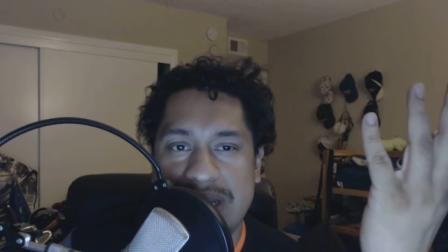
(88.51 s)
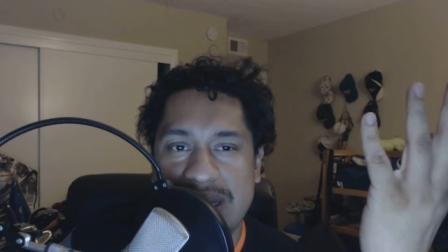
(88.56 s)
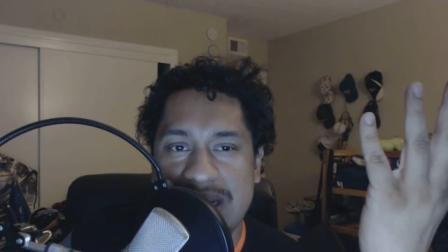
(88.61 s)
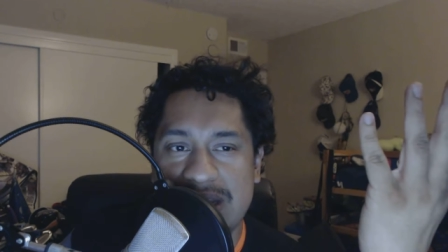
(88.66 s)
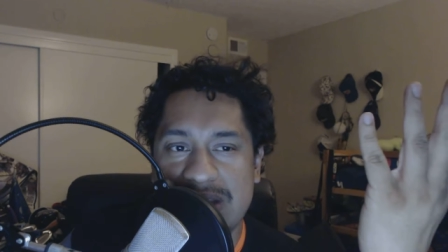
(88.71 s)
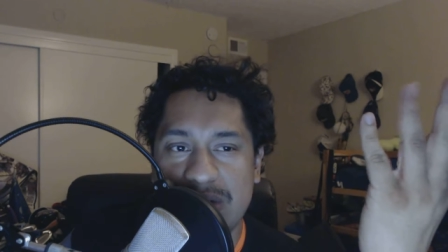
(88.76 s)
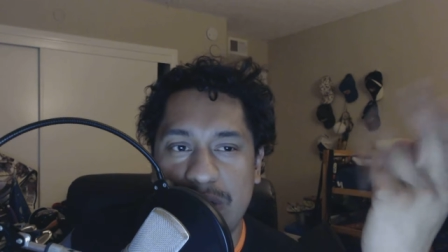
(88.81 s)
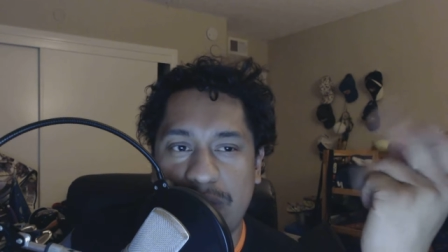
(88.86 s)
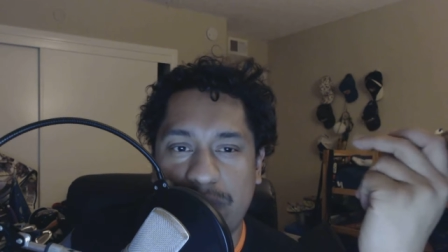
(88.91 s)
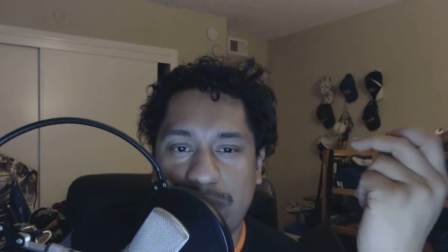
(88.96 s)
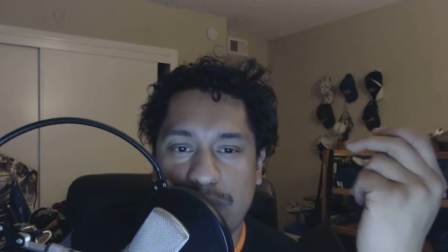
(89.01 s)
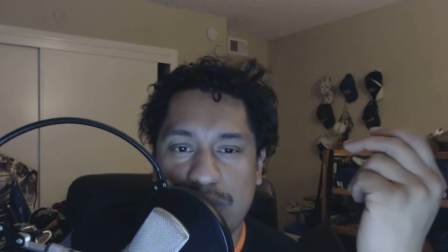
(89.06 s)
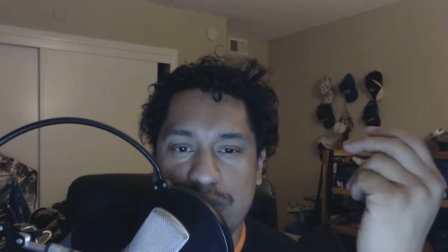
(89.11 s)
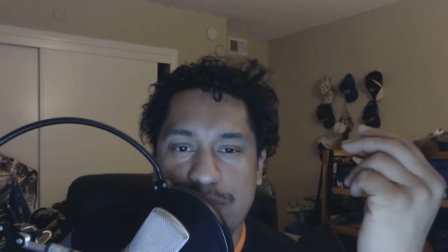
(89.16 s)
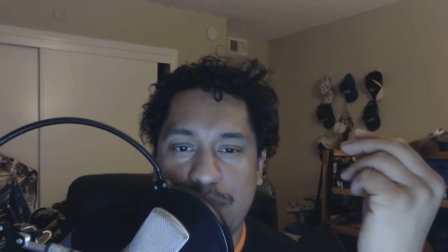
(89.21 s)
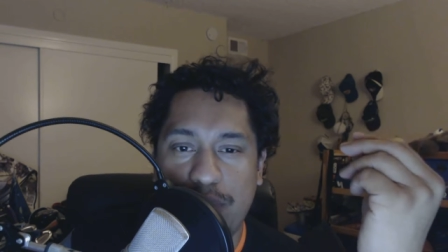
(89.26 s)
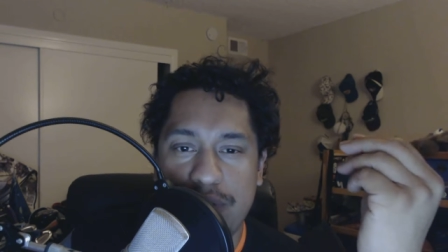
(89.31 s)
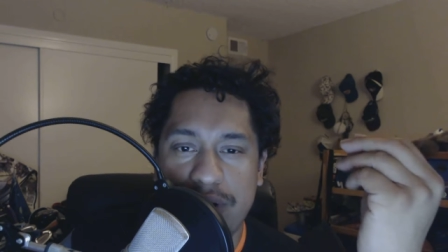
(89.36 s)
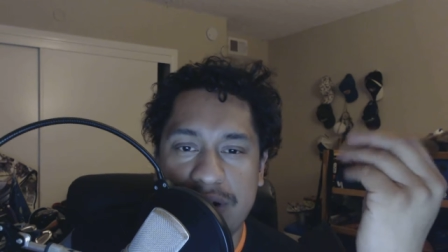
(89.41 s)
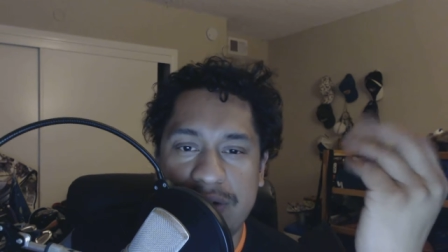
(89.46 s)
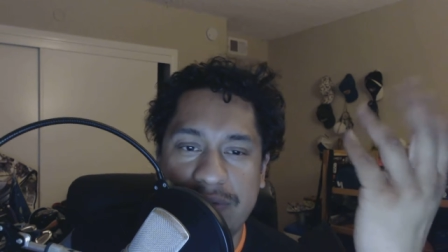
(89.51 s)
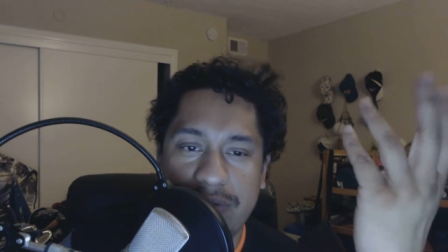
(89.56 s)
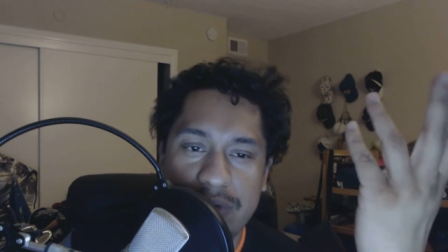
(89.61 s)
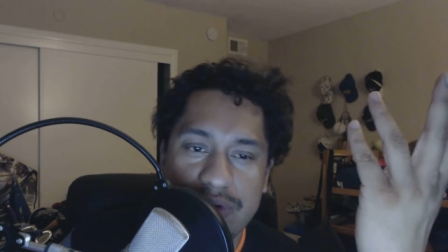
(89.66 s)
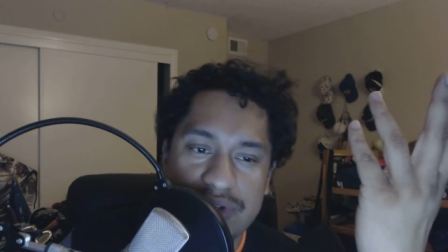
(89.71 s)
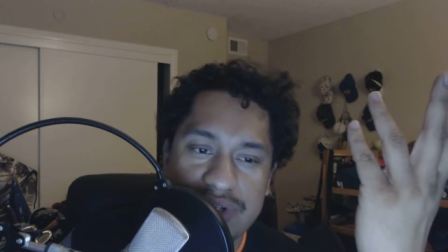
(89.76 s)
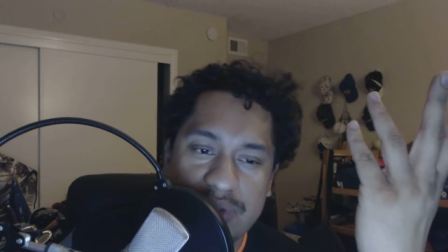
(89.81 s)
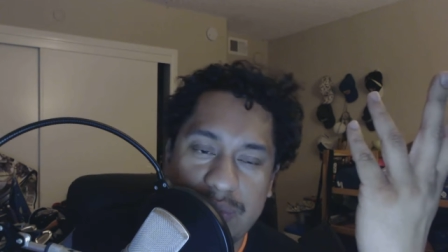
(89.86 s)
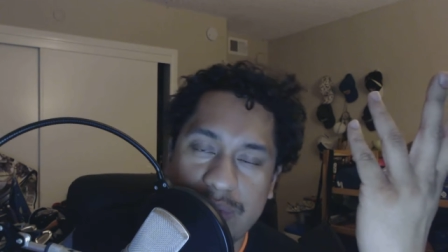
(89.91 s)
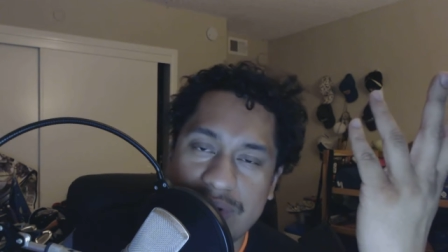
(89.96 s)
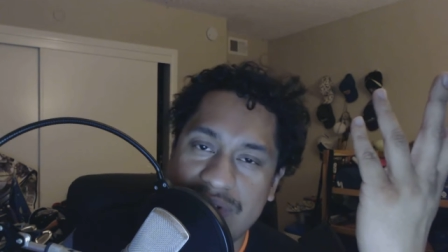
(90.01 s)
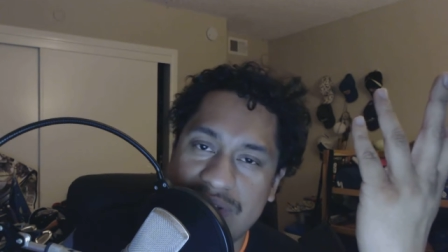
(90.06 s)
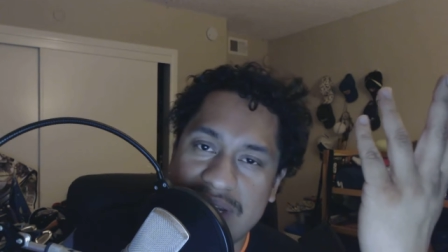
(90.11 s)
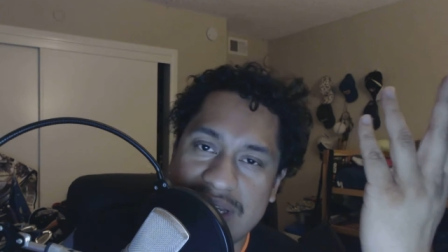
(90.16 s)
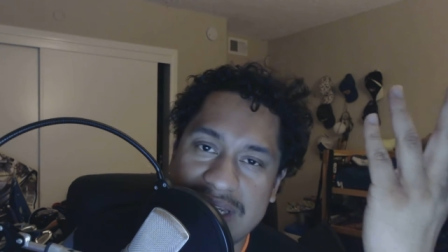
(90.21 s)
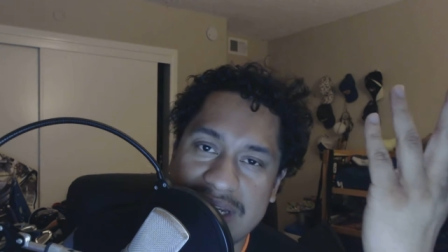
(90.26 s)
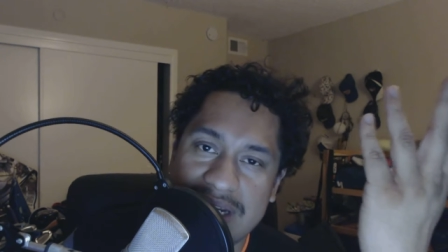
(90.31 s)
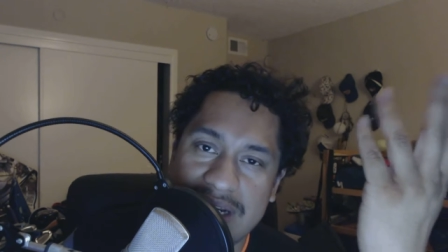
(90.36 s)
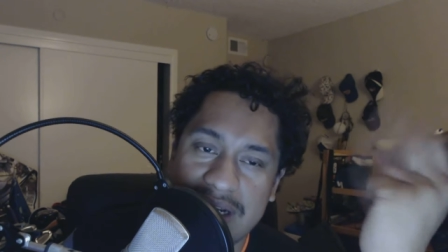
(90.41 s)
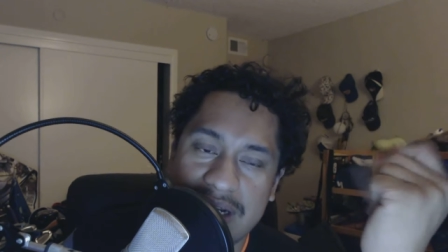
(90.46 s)
they needed to go for a two-point conversion, which
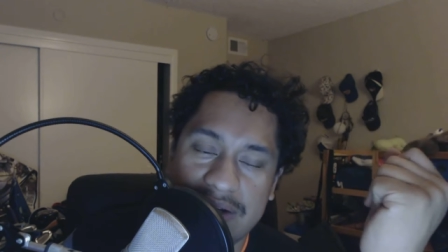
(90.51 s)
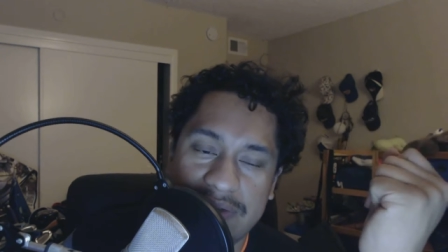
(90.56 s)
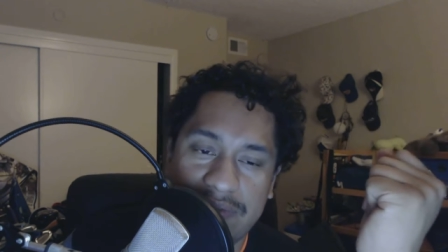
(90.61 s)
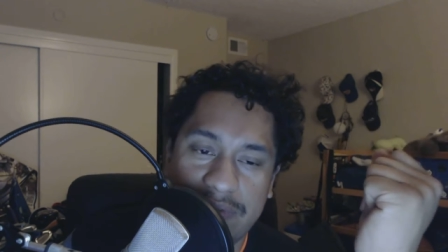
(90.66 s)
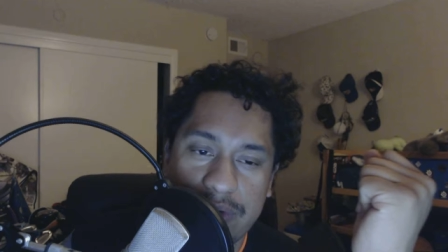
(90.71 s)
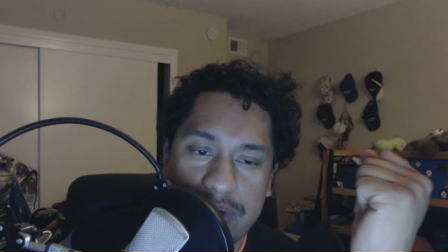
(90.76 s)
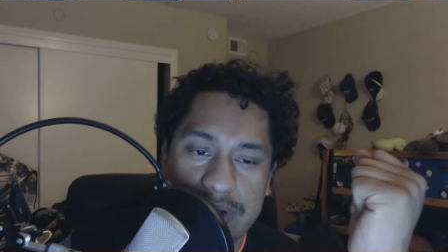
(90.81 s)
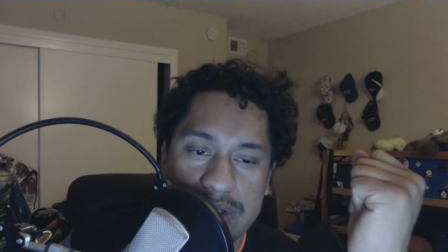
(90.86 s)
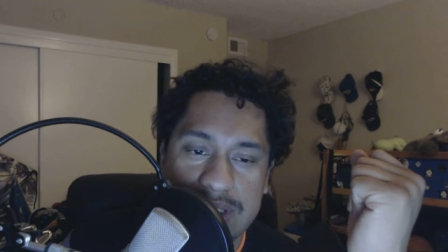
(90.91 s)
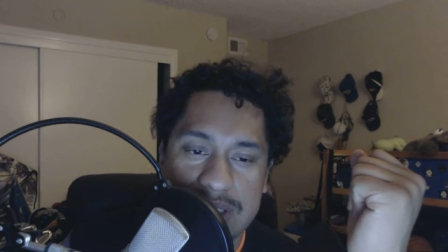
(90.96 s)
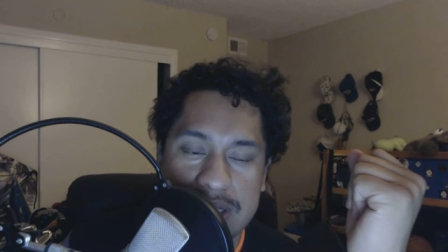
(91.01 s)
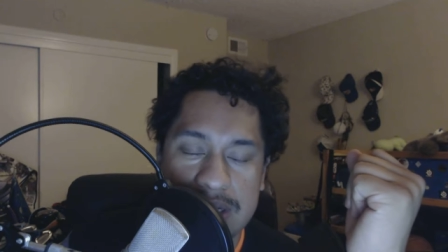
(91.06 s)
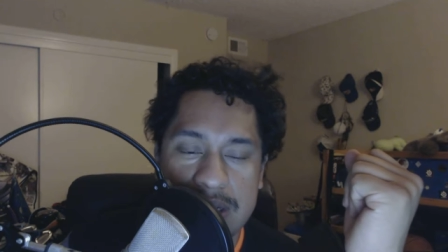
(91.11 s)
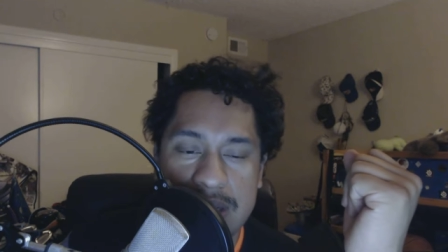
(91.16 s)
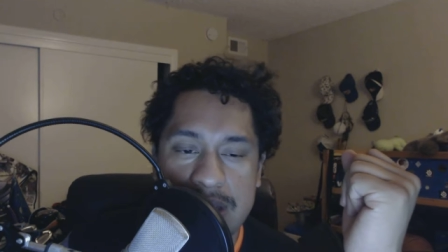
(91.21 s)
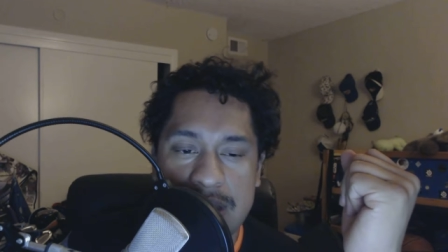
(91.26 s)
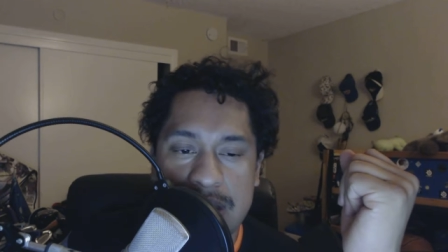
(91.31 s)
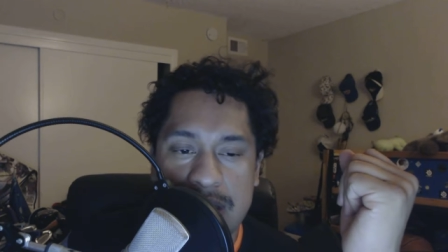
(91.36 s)
they didn't convert,